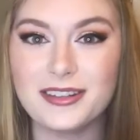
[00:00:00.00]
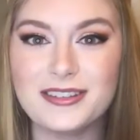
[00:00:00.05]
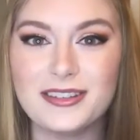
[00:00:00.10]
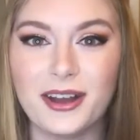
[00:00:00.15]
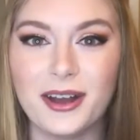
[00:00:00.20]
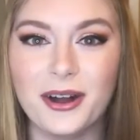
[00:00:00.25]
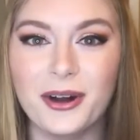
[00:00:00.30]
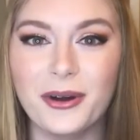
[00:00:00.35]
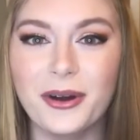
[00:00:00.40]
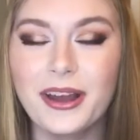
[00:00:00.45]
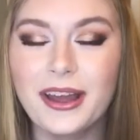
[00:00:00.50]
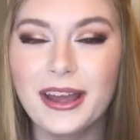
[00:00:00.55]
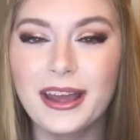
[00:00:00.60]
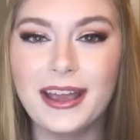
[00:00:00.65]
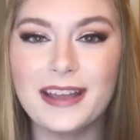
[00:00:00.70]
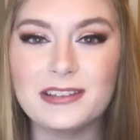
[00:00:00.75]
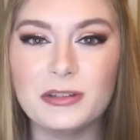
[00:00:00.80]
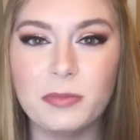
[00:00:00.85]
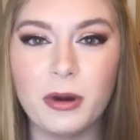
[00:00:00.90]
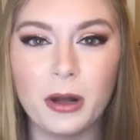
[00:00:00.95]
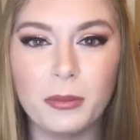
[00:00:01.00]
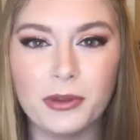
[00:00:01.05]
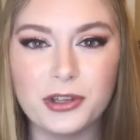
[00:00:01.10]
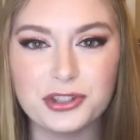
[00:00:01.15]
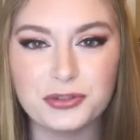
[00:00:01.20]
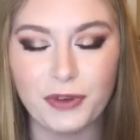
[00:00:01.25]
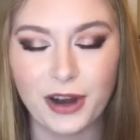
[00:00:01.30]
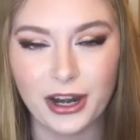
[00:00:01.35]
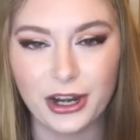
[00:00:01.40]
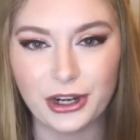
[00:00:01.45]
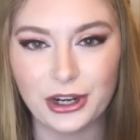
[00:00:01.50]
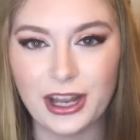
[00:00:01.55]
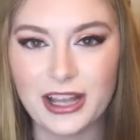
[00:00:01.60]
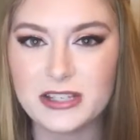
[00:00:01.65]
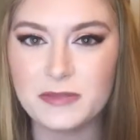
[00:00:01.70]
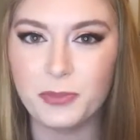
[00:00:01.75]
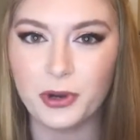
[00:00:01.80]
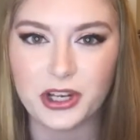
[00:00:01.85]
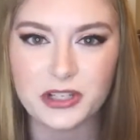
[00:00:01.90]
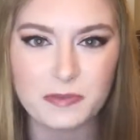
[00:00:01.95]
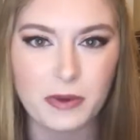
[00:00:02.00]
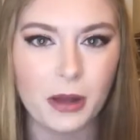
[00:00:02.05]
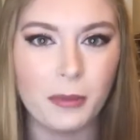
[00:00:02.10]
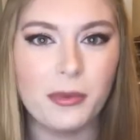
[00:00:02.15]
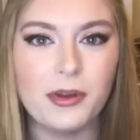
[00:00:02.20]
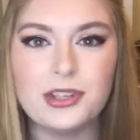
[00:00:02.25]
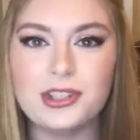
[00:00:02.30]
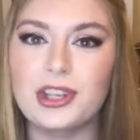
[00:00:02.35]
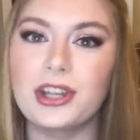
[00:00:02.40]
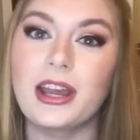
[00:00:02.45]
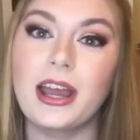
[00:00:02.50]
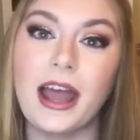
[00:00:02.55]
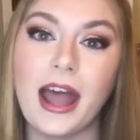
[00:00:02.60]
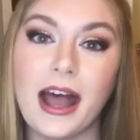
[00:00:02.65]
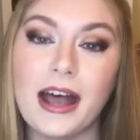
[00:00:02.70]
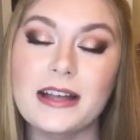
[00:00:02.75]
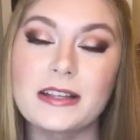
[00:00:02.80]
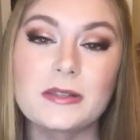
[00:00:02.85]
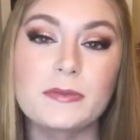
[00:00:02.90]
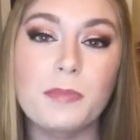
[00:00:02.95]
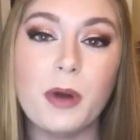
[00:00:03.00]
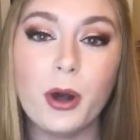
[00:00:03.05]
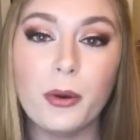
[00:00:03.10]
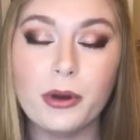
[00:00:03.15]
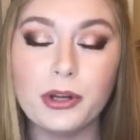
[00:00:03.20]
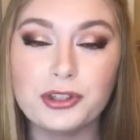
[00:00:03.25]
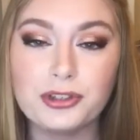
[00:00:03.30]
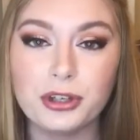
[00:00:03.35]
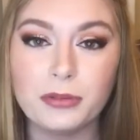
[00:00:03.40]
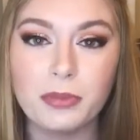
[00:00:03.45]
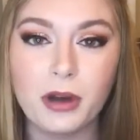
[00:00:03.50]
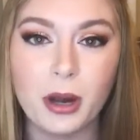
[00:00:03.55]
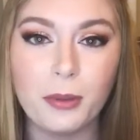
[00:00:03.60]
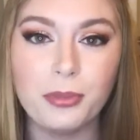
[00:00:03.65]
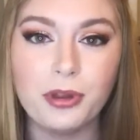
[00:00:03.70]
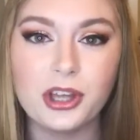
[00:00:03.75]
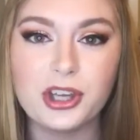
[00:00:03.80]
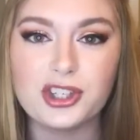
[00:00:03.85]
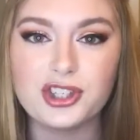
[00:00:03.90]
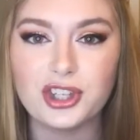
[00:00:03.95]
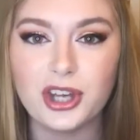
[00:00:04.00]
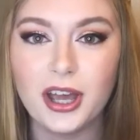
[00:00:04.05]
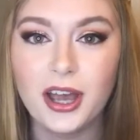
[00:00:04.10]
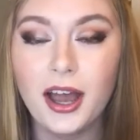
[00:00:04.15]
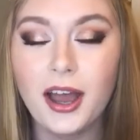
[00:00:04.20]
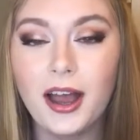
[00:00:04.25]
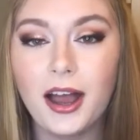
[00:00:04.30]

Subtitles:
So he's a published writer, he has books published, he has poetry published.